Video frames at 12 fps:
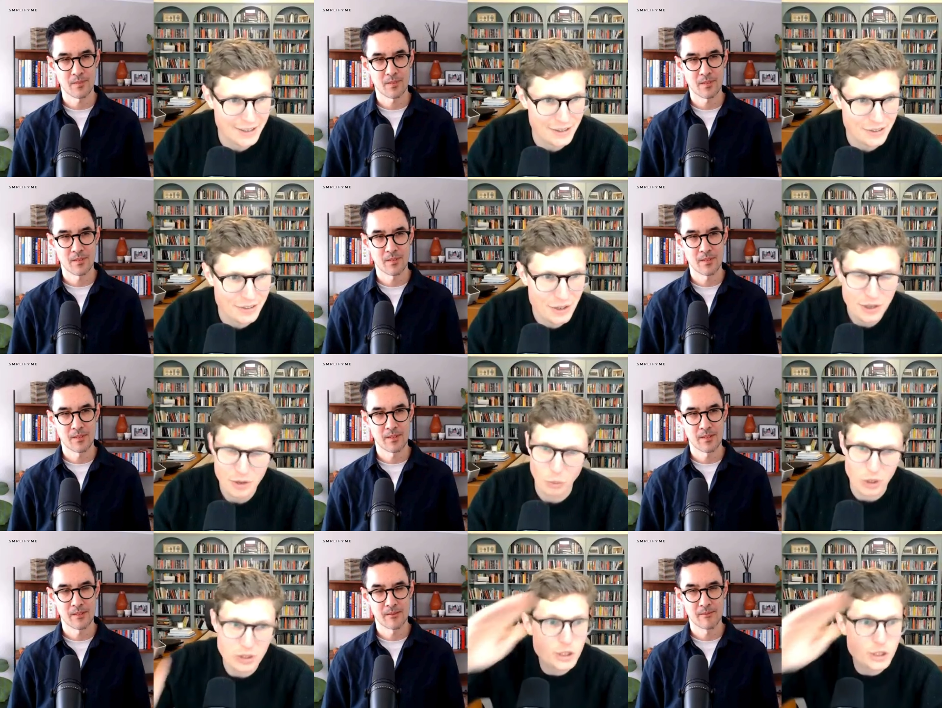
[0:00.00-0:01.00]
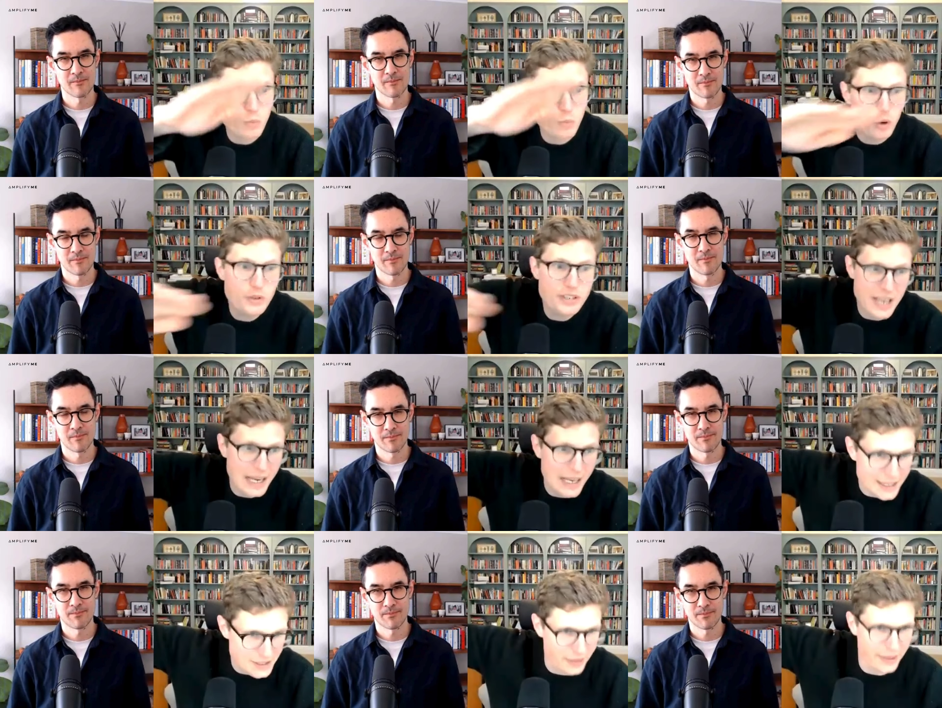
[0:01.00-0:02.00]
Speaker 1: and wants smooth
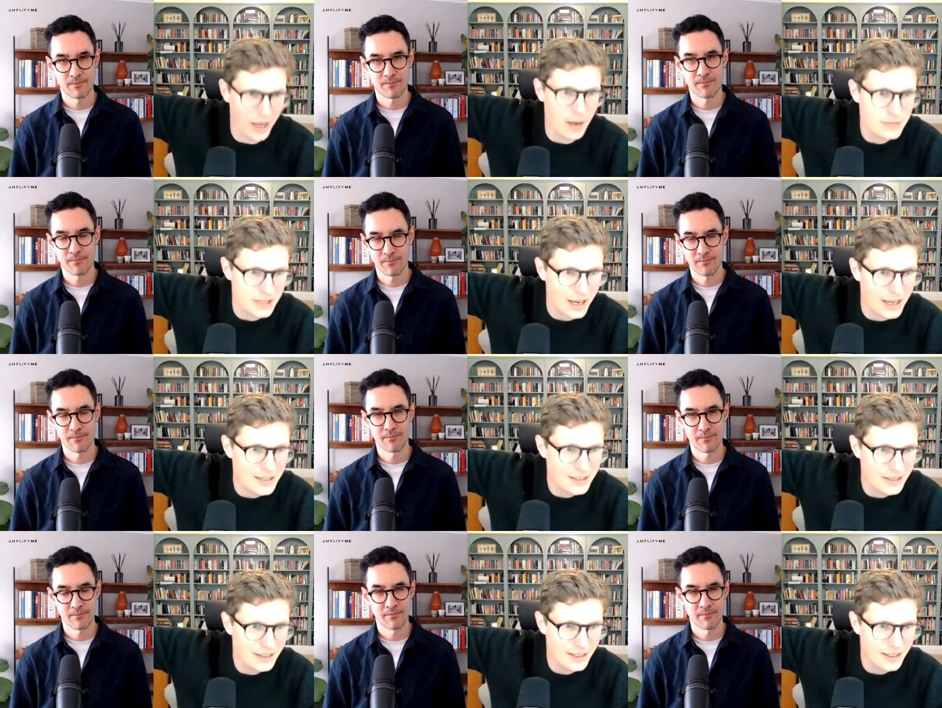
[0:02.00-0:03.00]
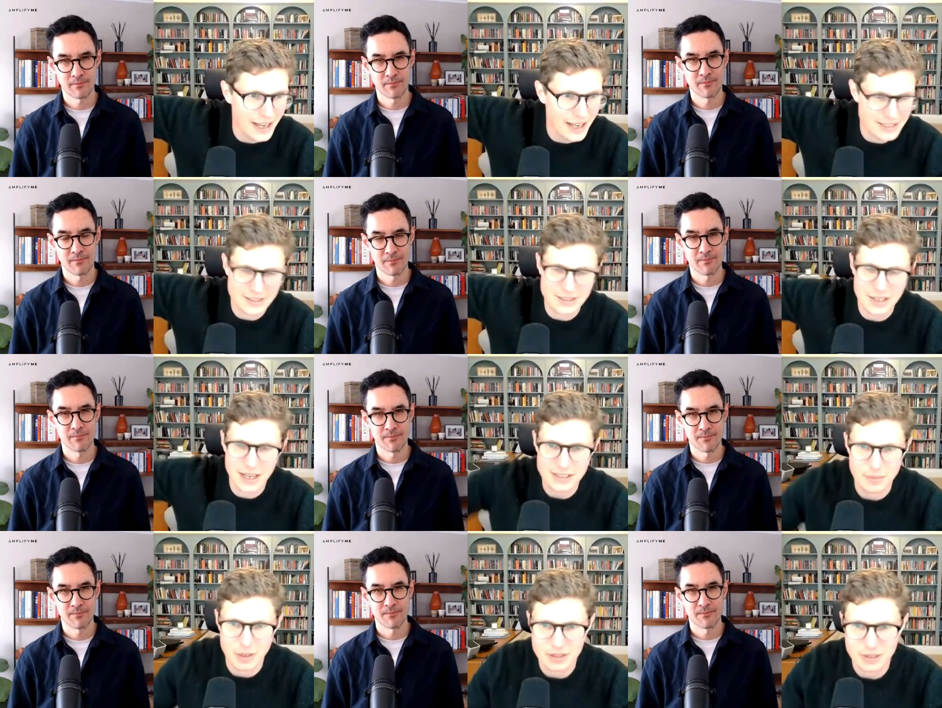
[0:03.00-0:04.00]
sailing to the upside, as a,
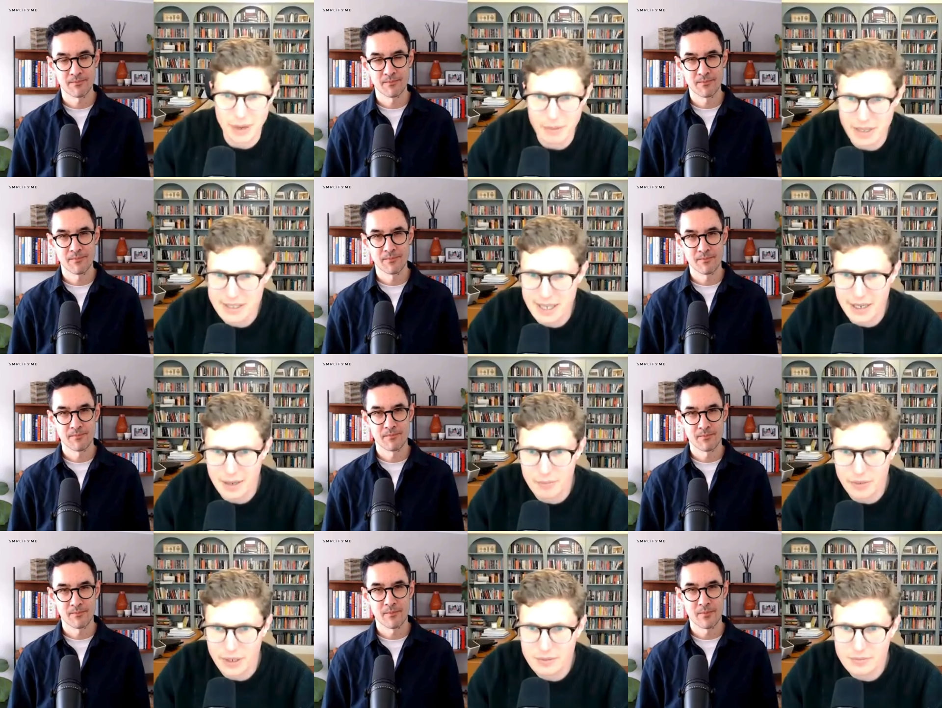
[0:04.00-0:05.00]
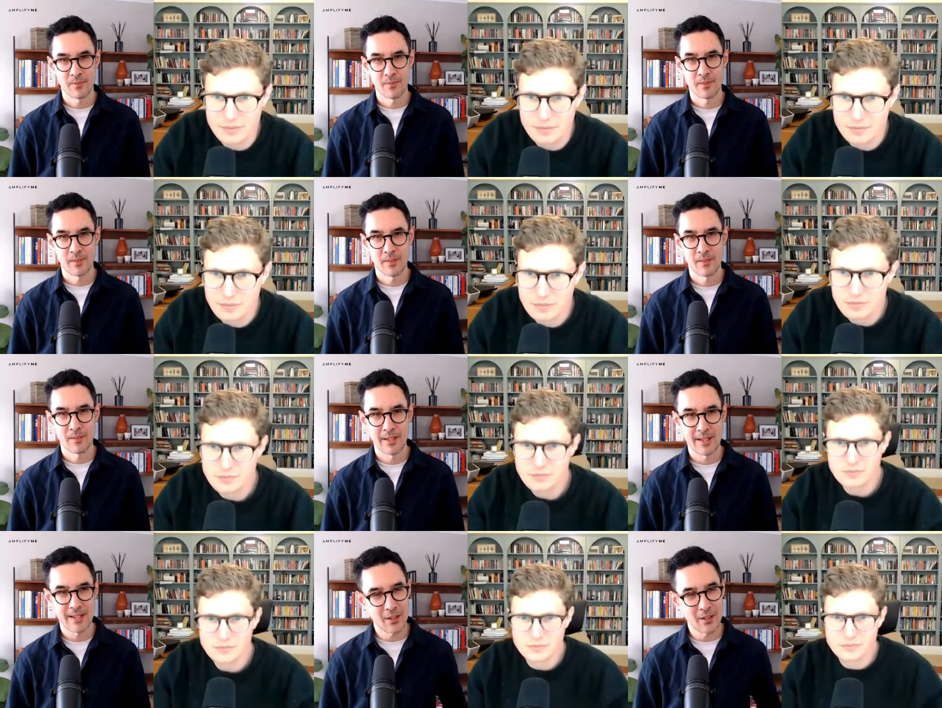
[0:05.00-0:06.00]
as opposed to maybe a tech company.
Speaker 2: Yeah,
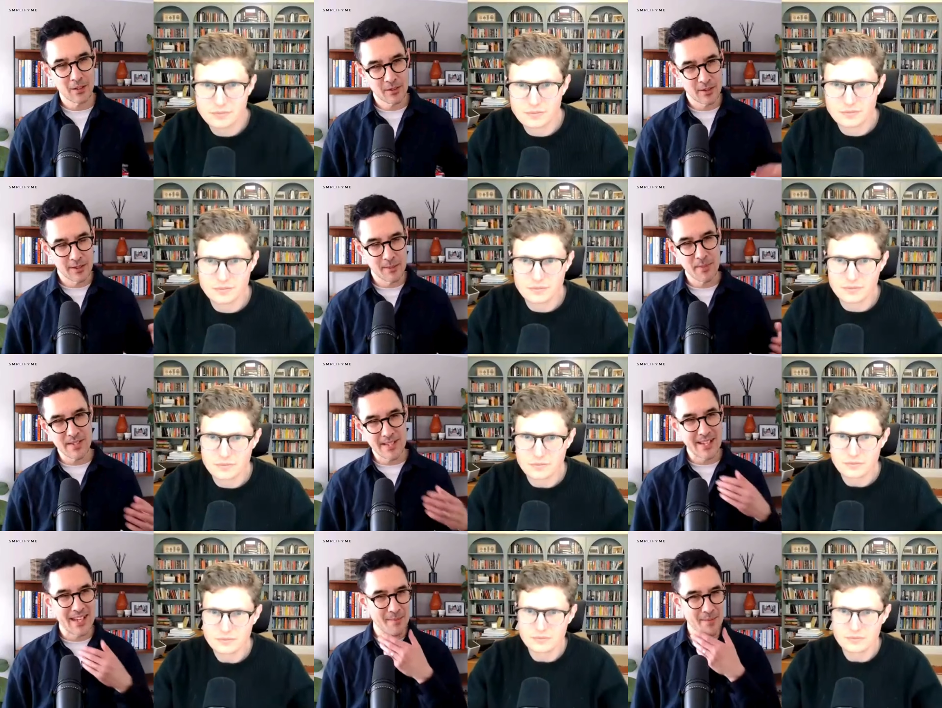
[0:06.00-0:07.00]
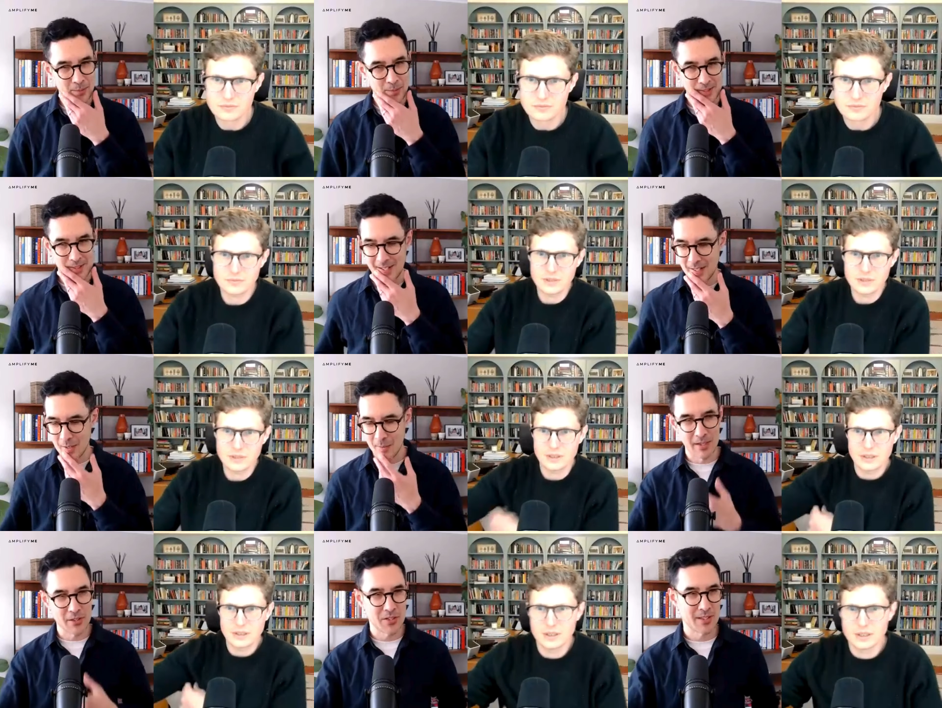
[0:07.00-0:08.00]
and a lot, the numbers they came out with then, you
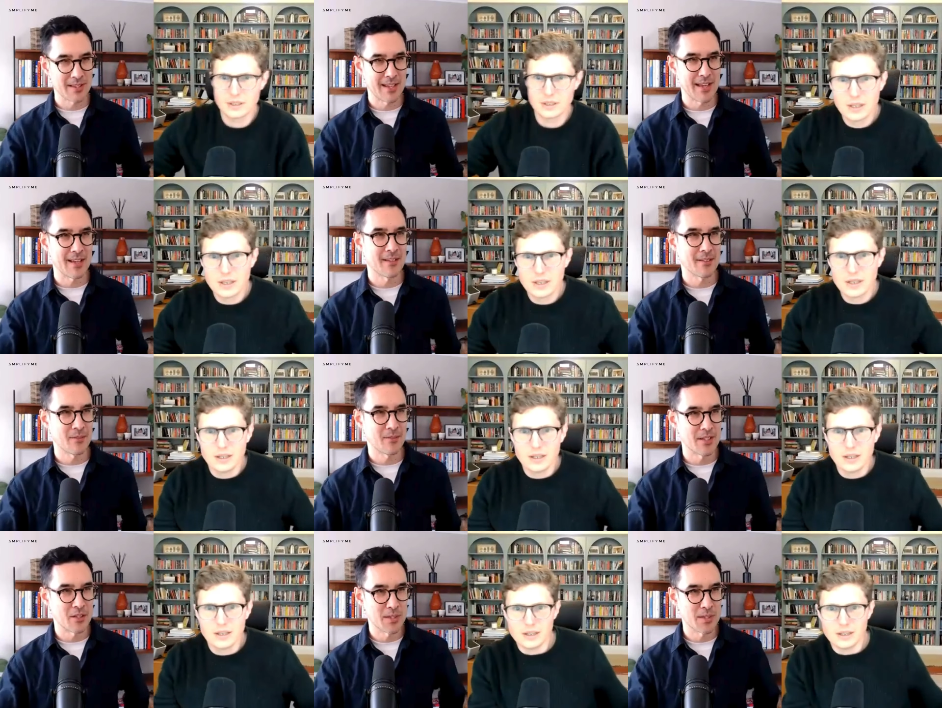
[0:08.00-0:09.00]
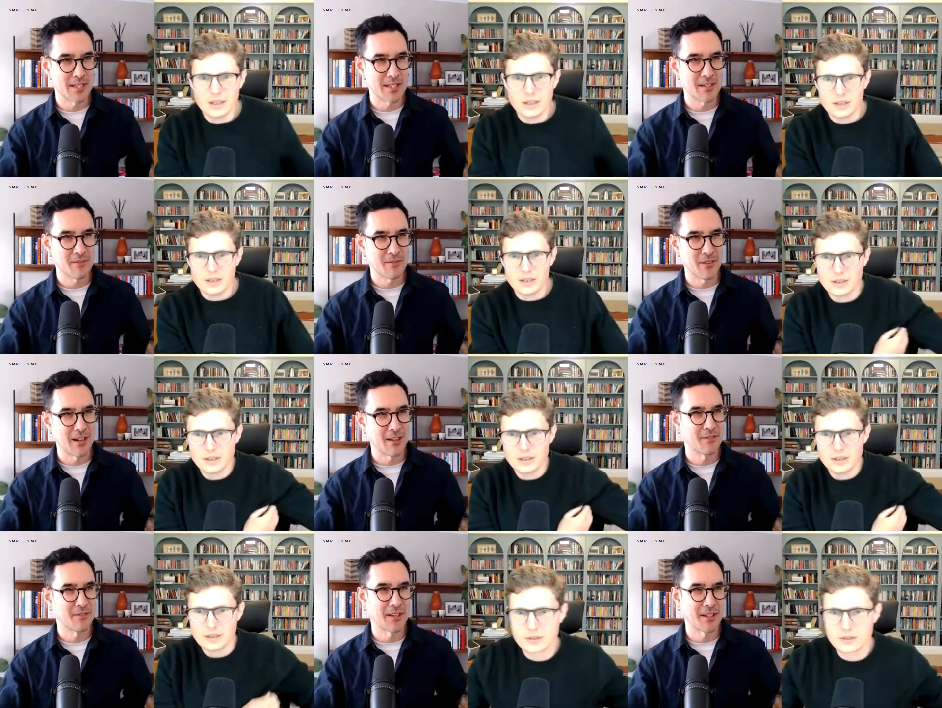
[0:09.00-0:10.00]
mentioned there, was it twenty-five,
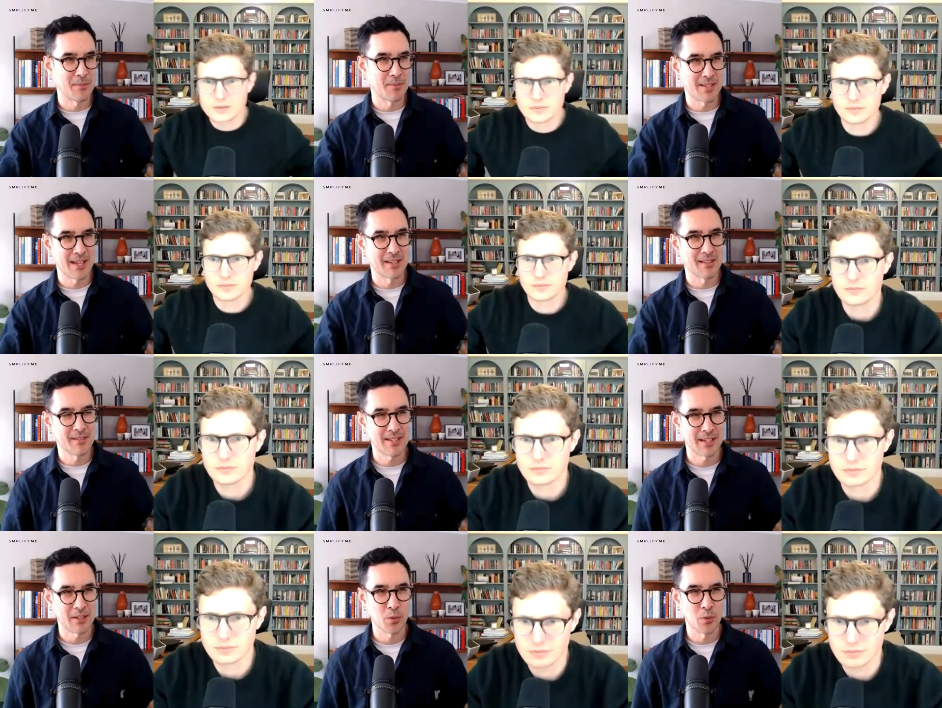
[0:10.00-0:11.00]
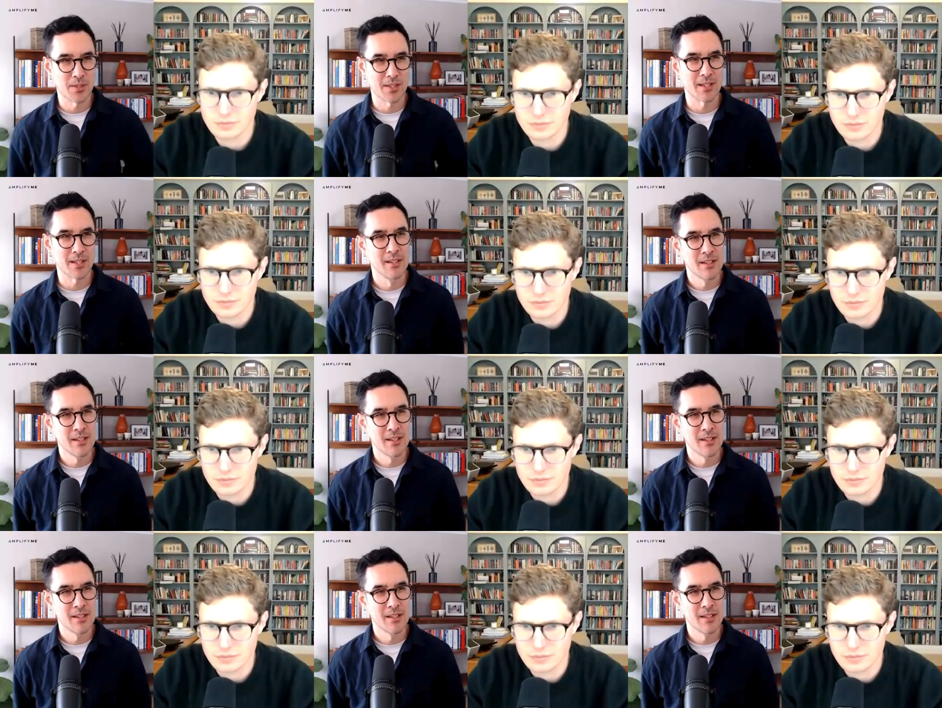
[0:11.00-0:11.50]
thirty percent second quarter?